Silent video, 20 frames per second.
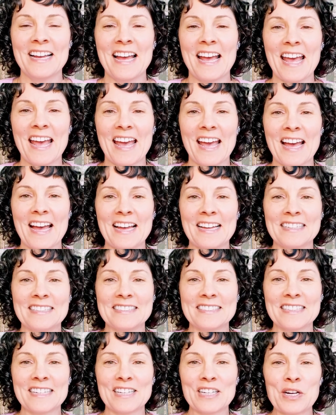
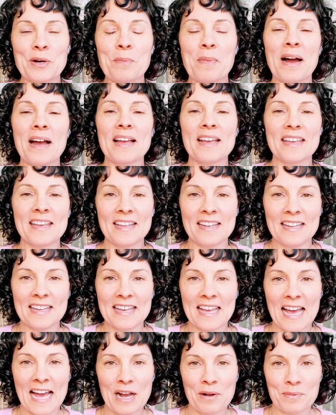And, my kitty
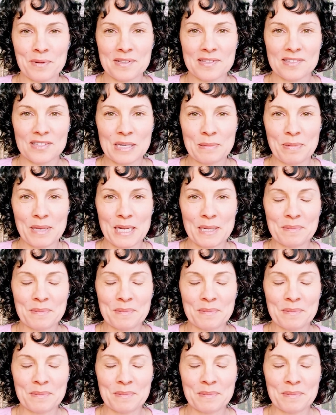cat was sleeping